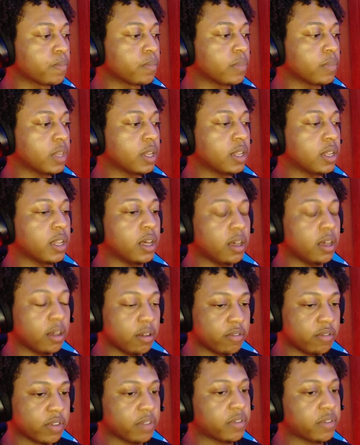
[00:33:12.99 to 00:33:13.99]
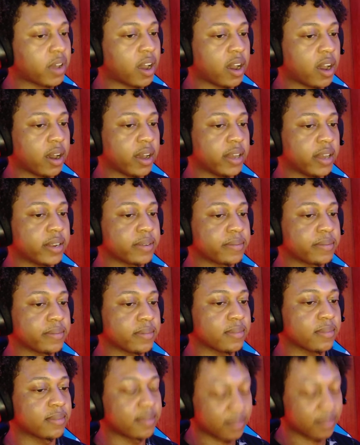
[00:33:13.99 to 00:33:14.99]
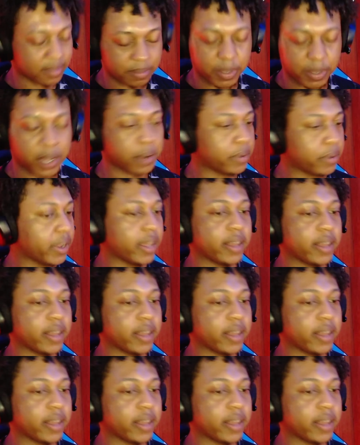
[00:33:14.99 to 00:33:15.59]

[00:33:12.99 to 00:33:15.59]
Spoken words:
love of God. Period.